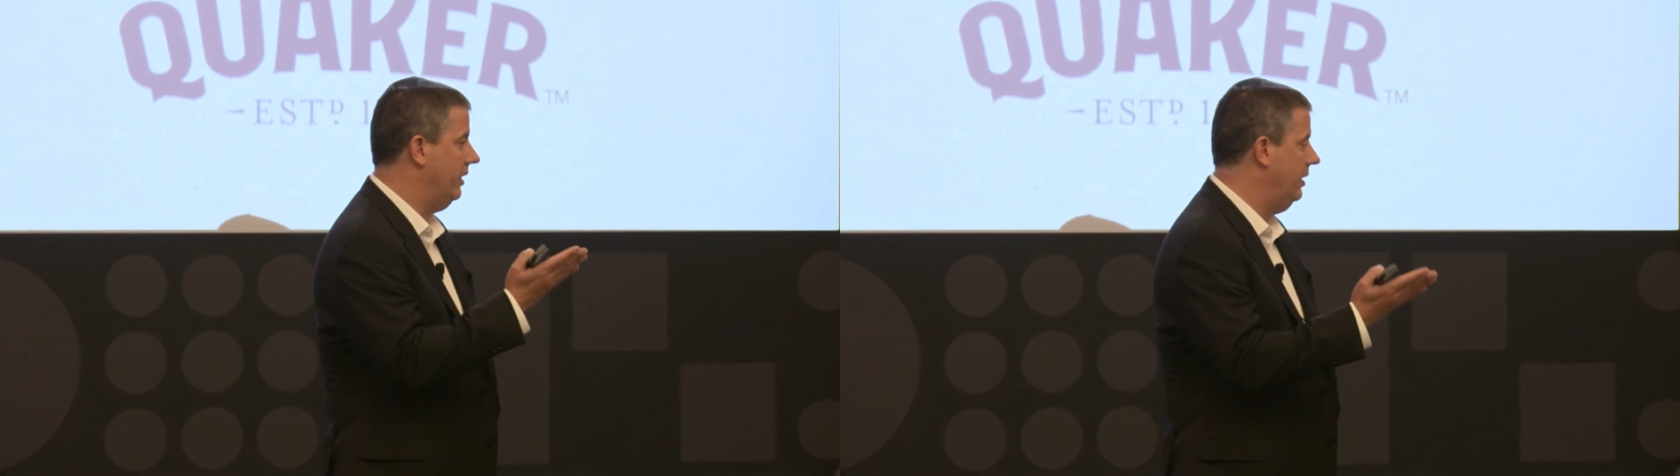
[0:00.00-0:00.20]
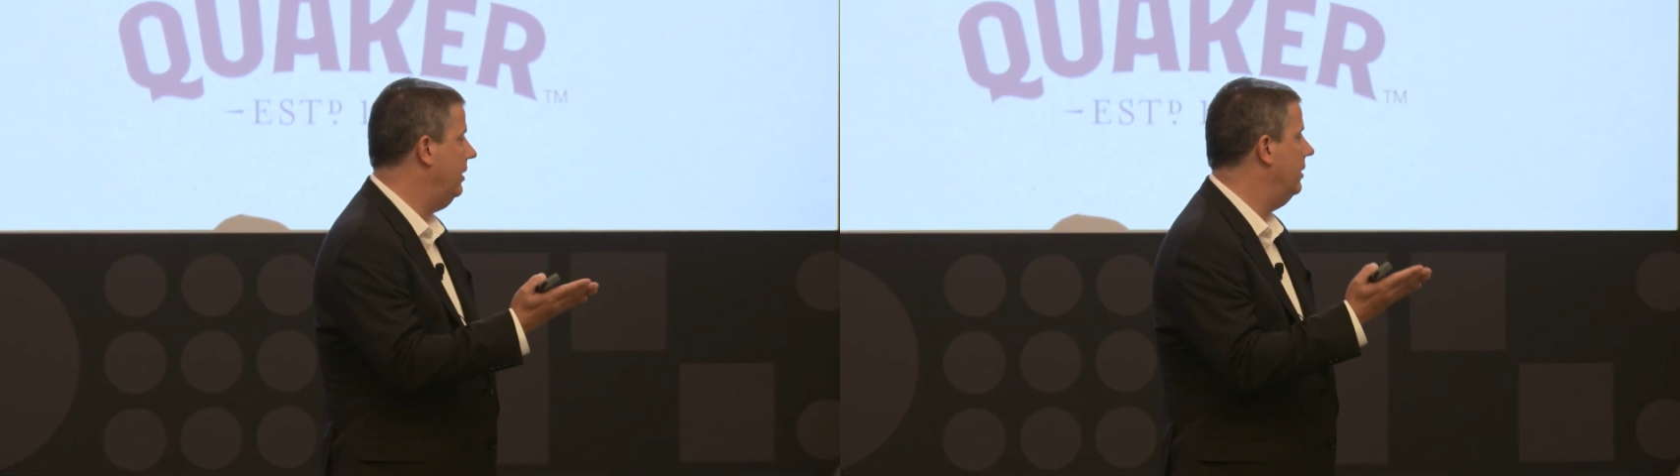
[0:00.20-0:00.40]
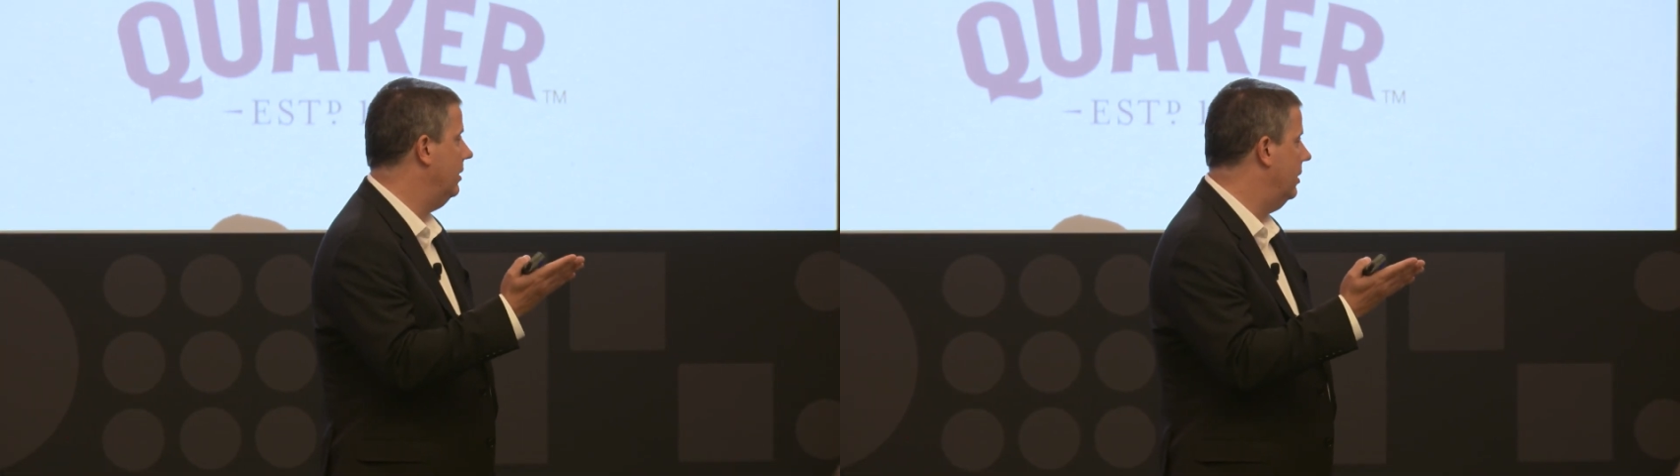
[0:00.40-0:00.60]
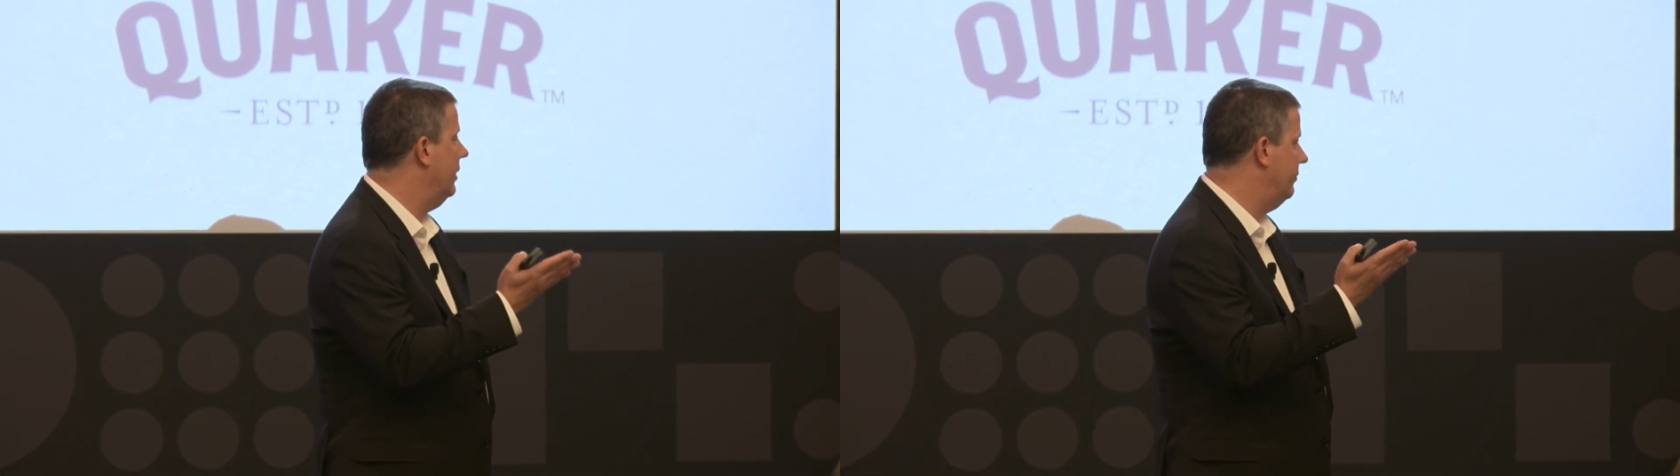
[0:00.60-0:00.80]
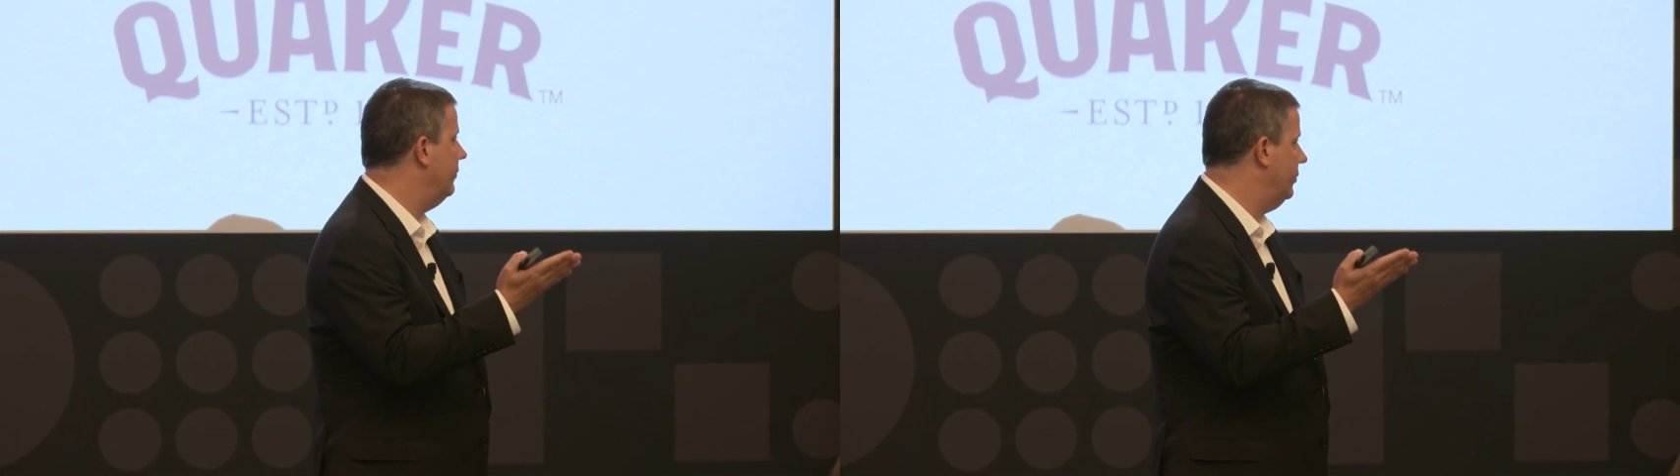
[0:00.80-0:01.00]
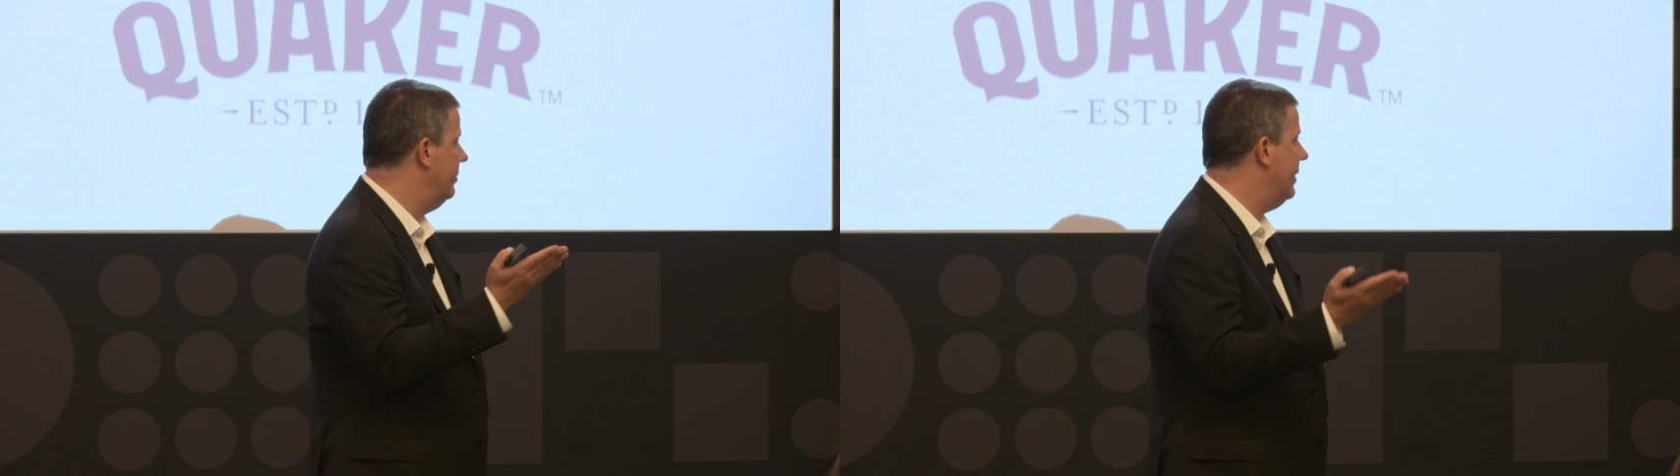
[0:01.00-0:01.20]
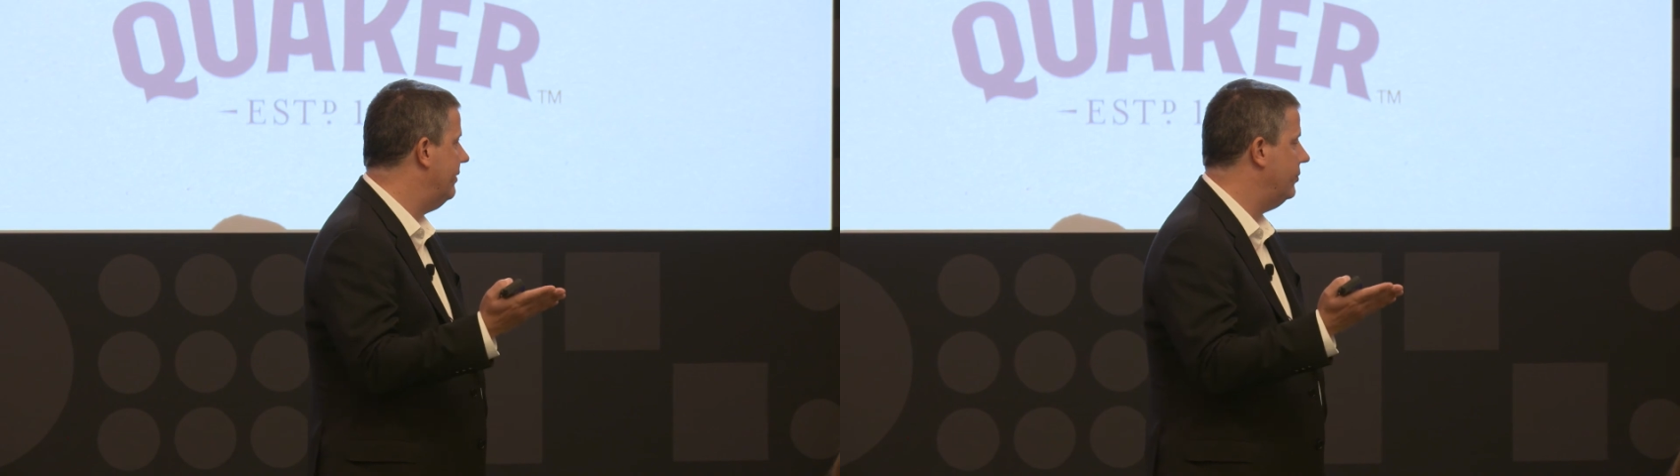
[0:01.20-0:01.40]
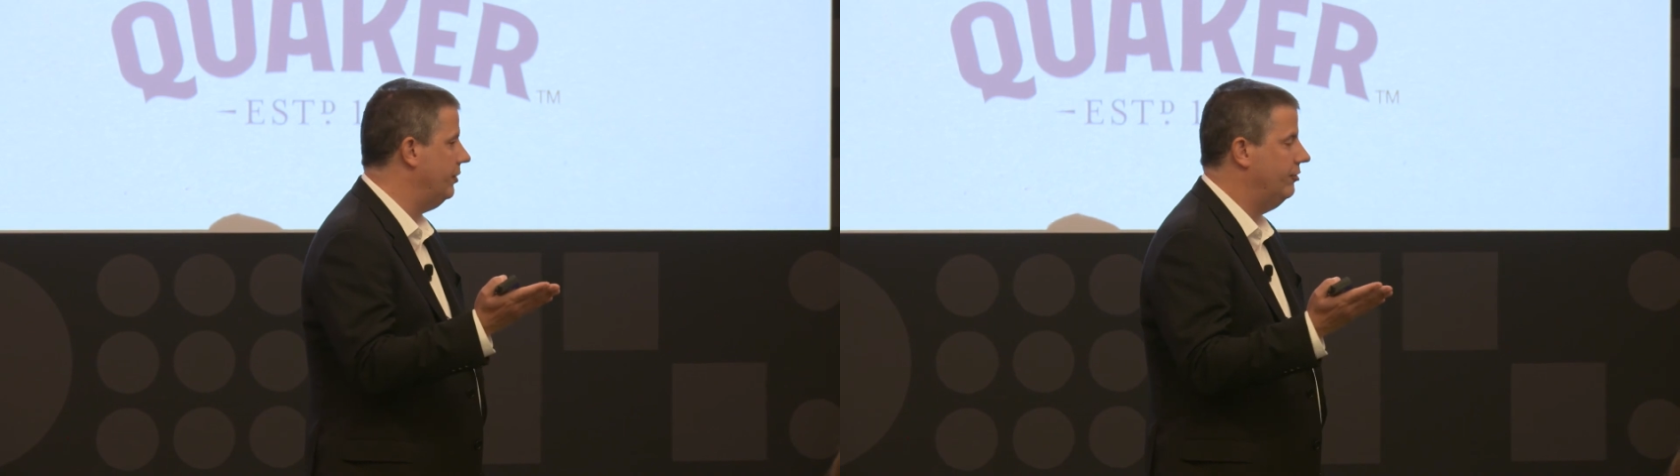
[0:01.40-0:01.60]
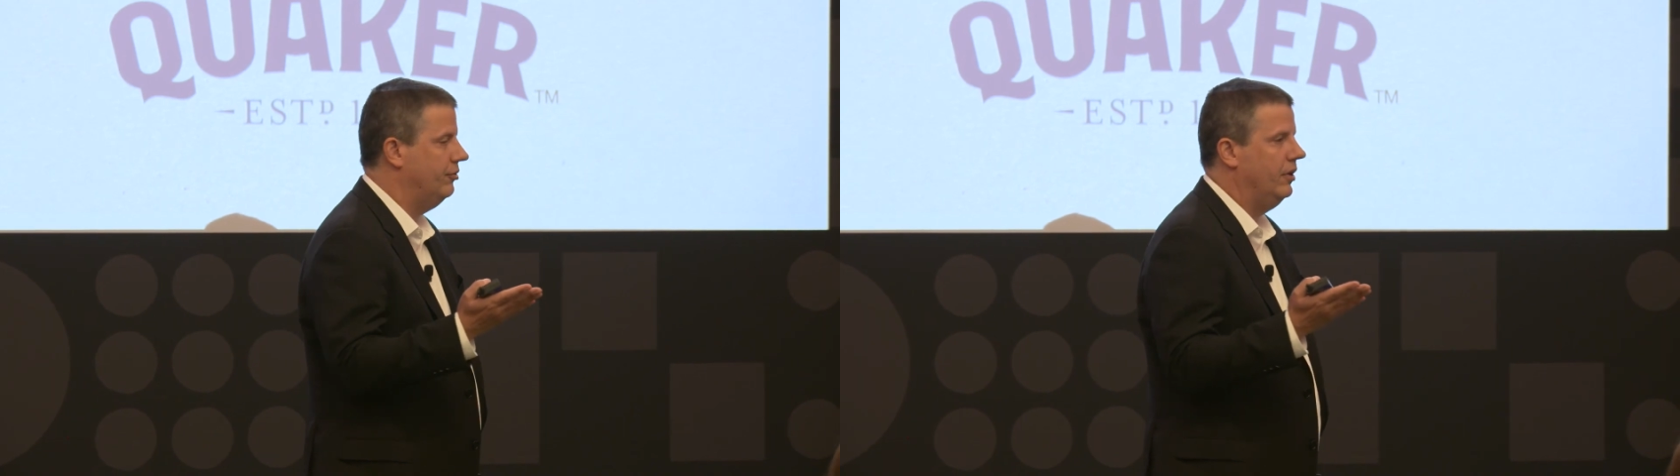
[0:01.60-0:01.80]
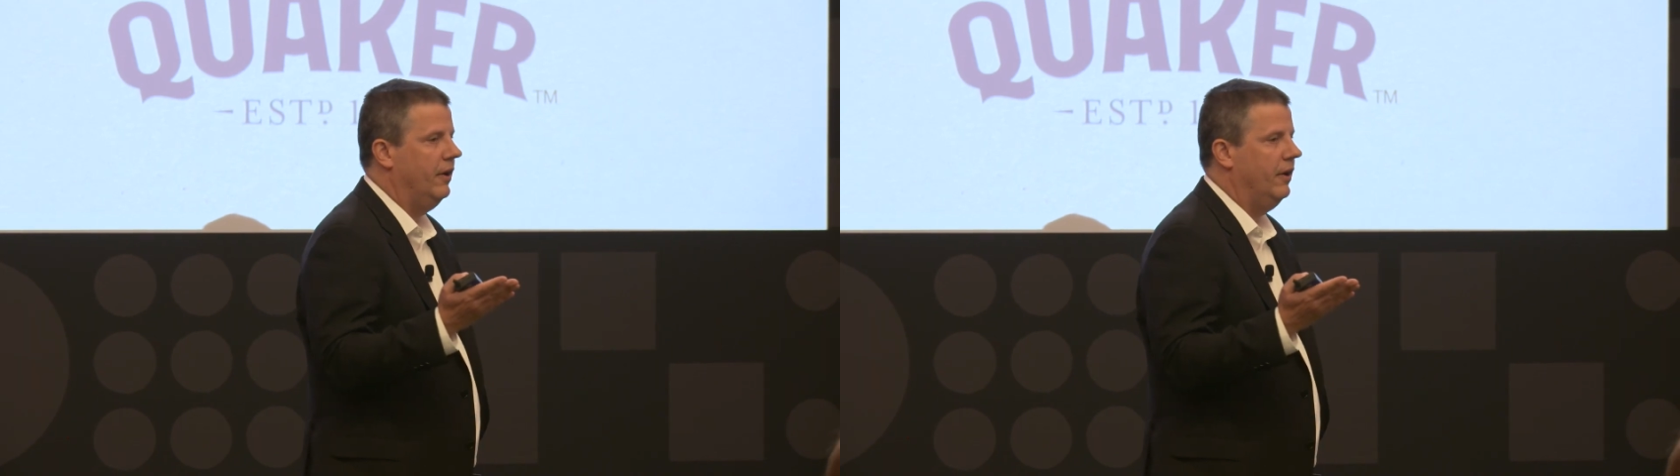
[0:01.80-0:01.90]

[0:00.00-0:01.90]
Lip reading: eating food and beverage.